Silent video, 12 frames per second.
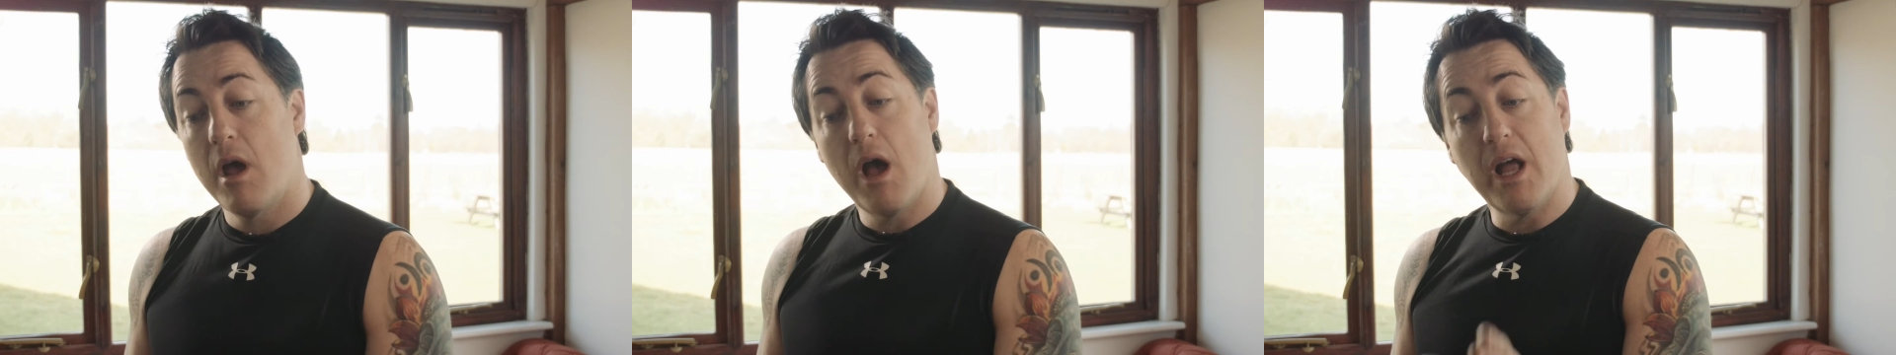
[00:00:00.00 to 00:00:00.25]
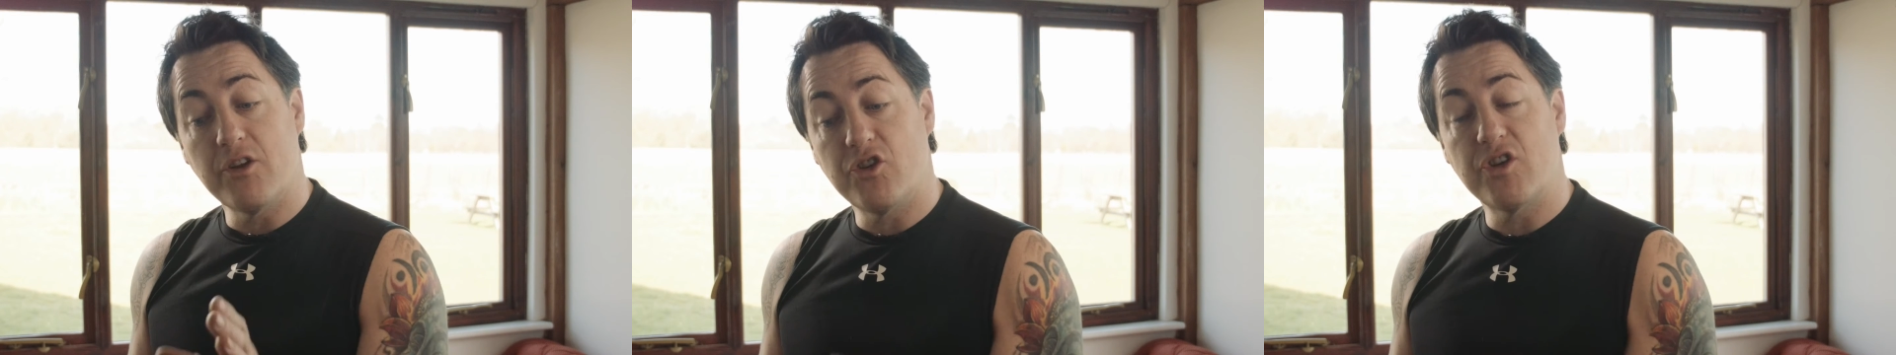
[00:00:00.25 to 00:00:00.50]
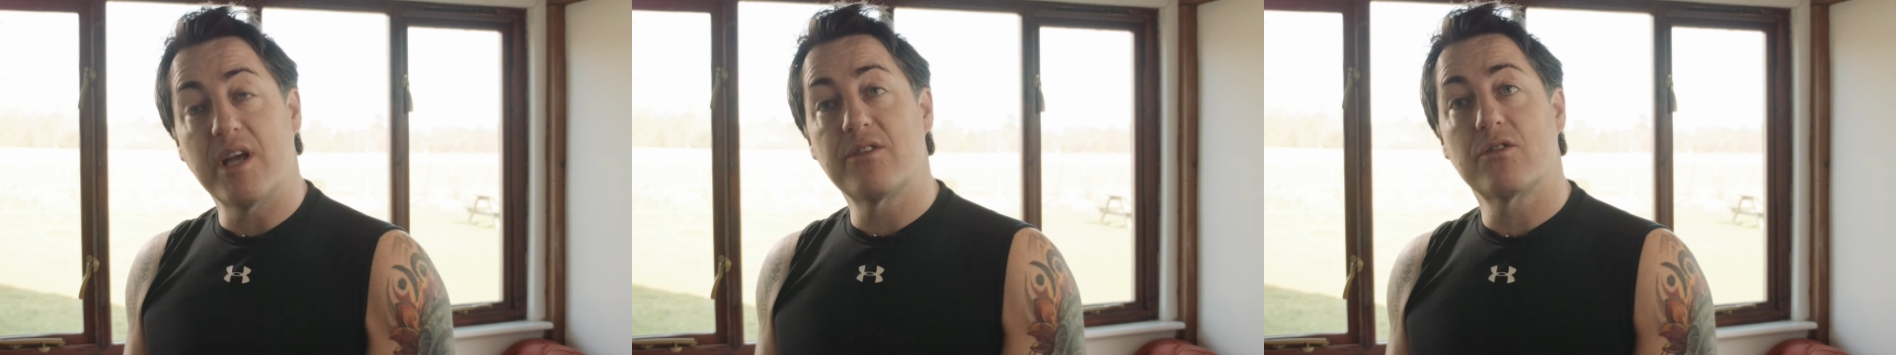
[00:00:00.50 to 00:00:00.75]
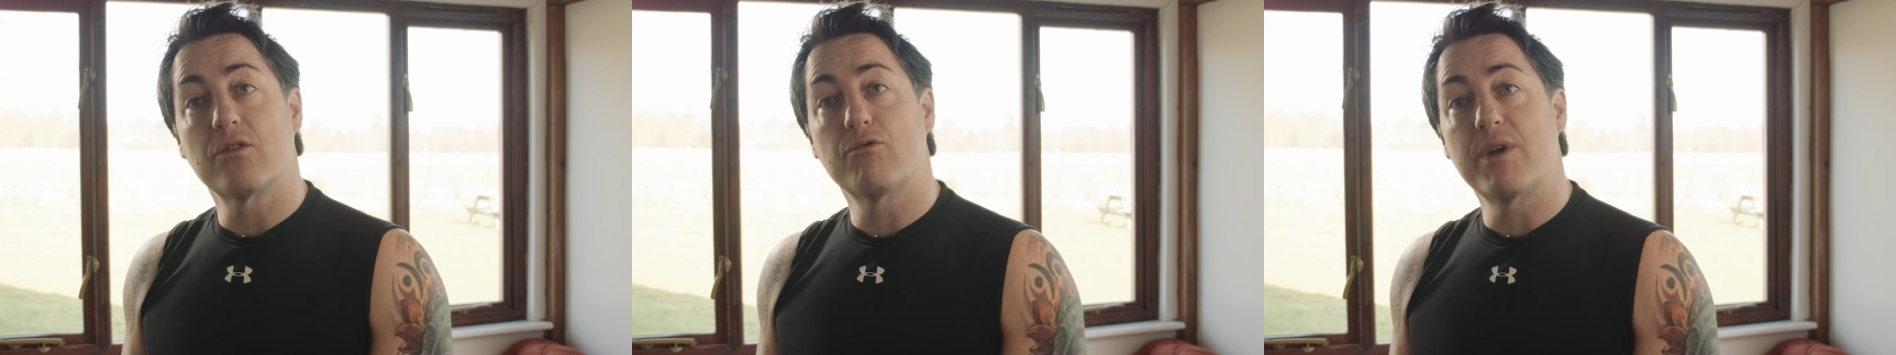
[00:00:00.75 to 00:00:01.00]
a
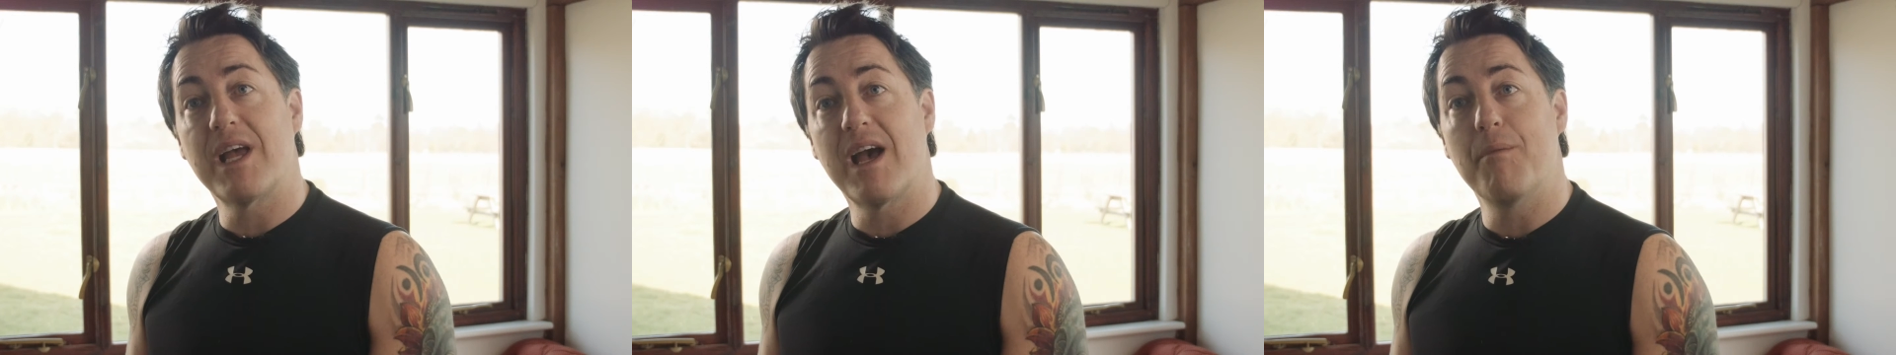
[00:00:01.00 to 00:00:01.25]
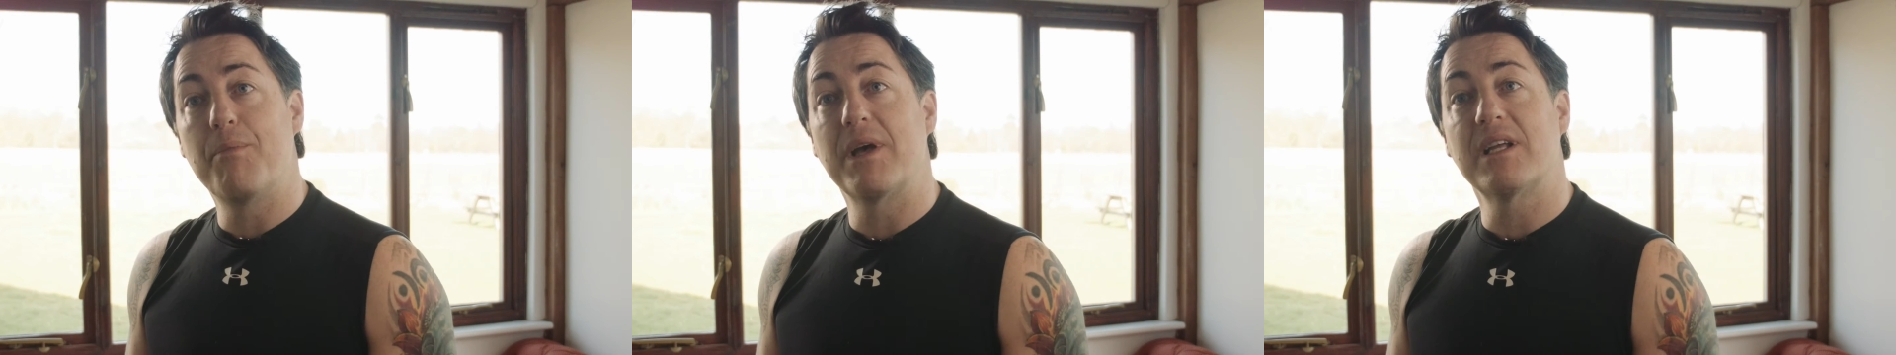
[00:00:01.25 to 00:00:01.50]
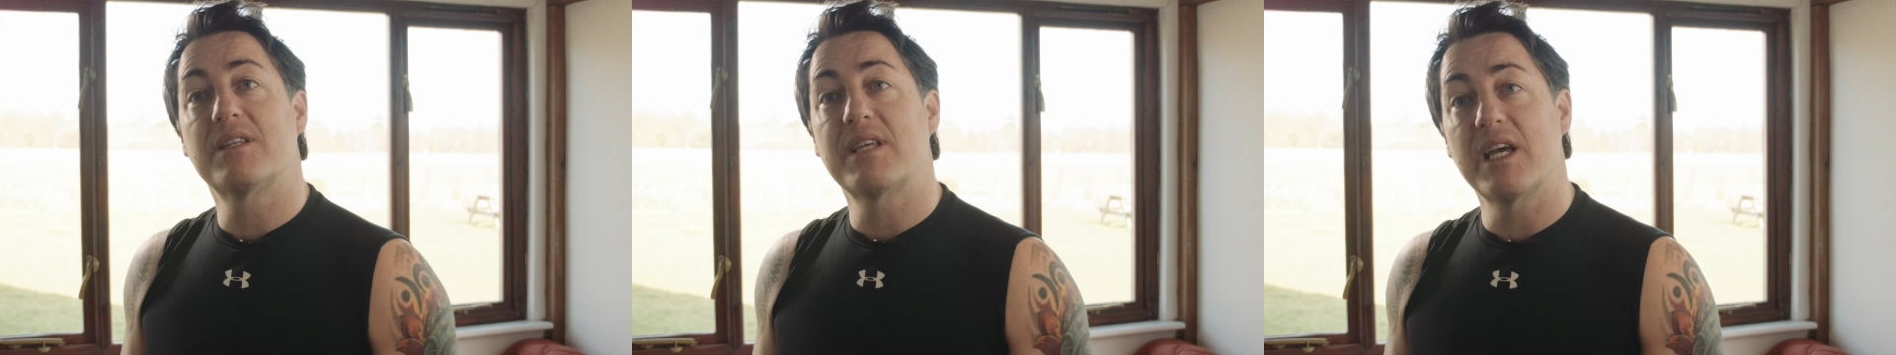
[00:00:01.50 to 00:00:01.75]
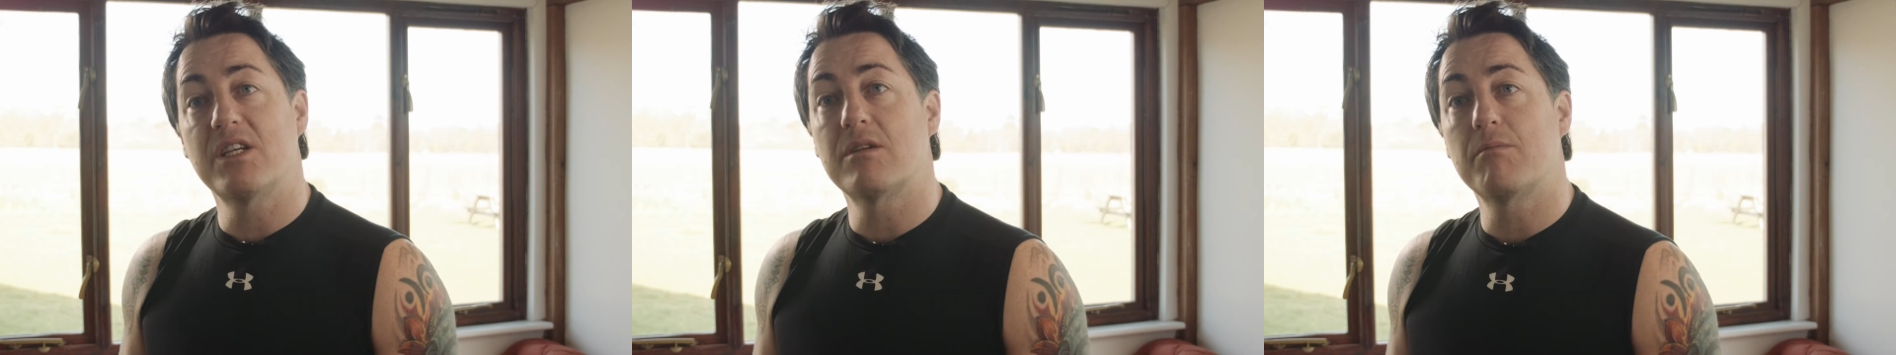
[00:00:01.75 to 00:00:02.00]
gentle
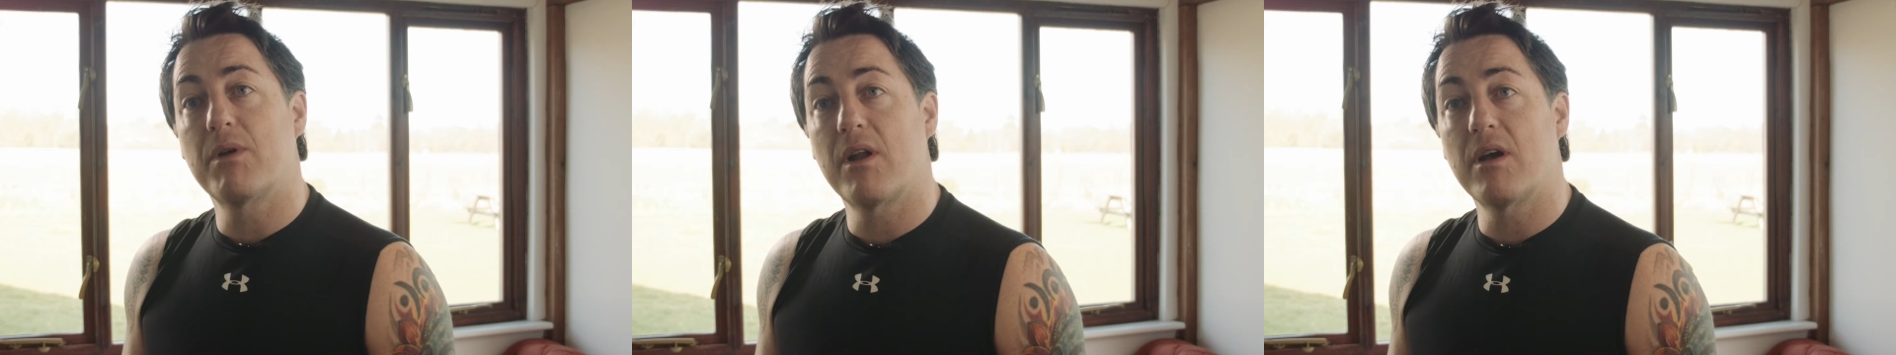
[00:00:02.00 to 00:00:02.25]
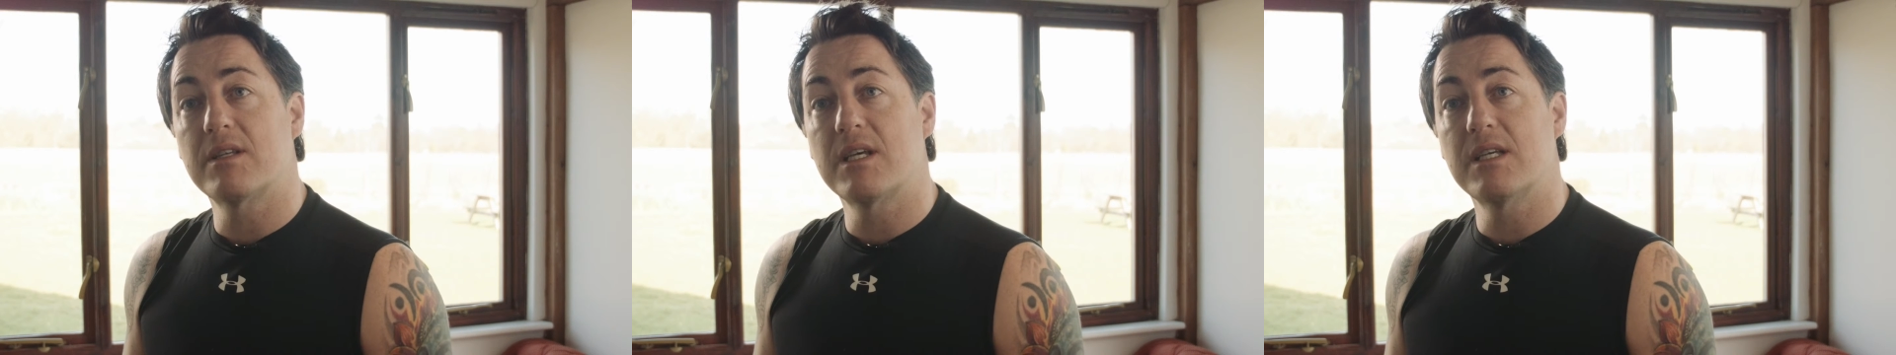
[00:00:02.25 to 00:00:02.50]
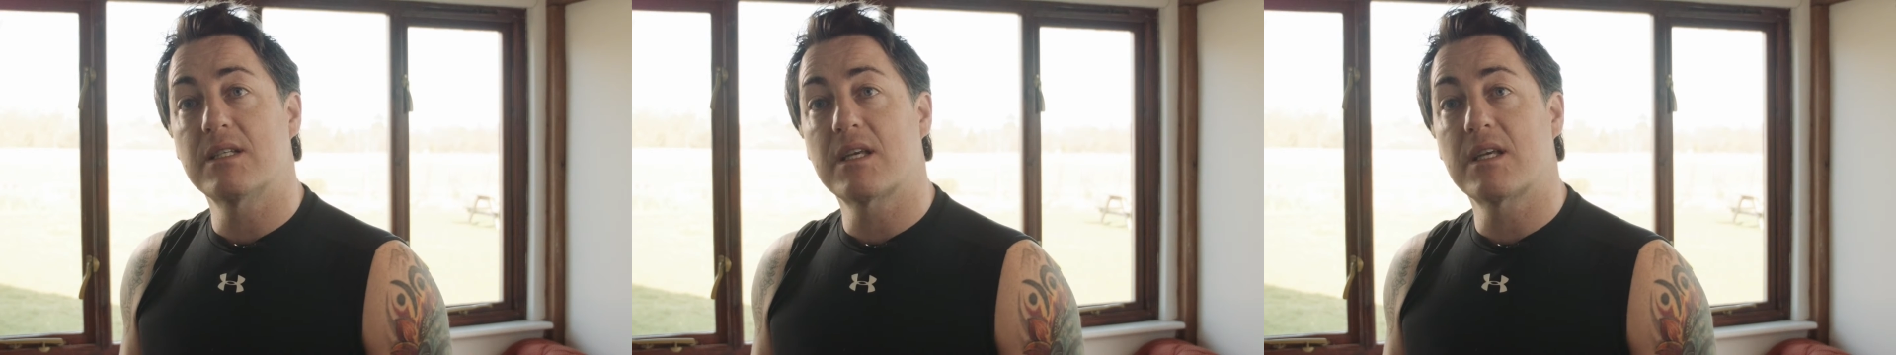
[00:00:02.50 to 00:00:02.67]
rehabilitation Pilates